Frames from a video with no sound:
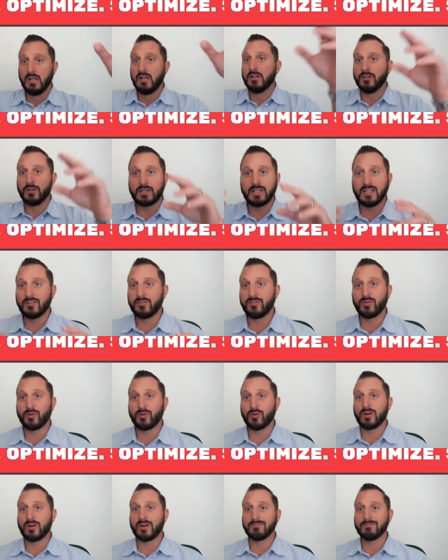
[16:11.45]
looking
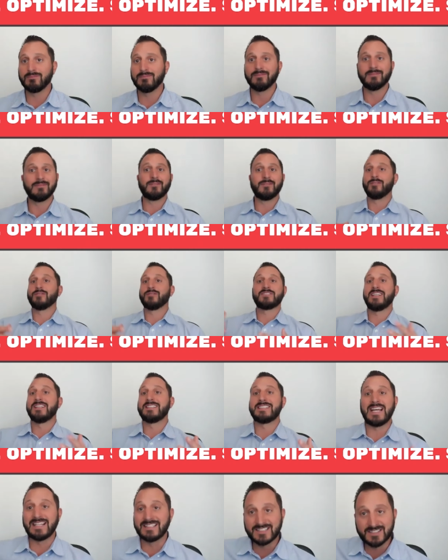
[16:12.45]
for we'll say
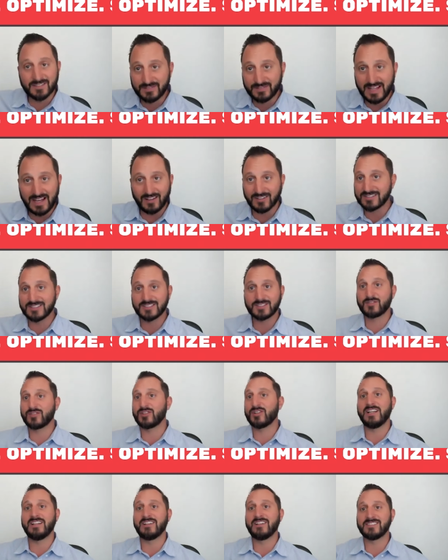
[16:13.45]
tens of thousands of
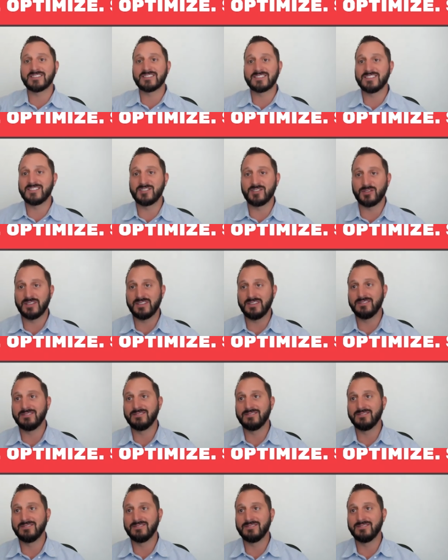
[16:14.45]
creators to join